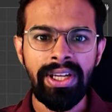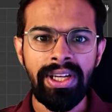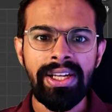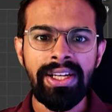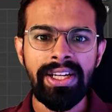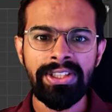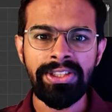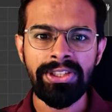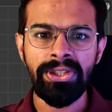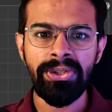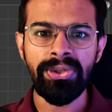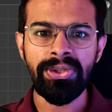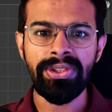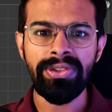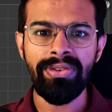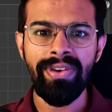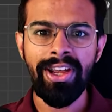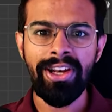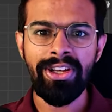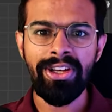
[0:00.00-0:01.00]
Let's use the
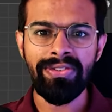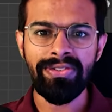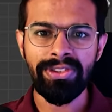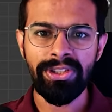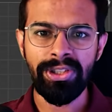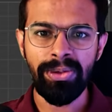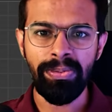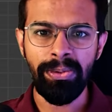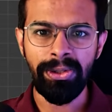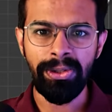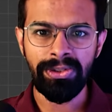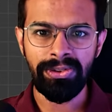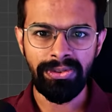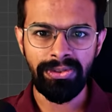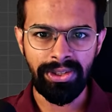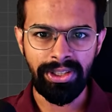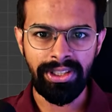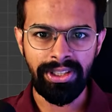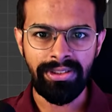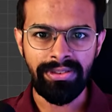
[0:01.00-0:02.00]
value of 0.3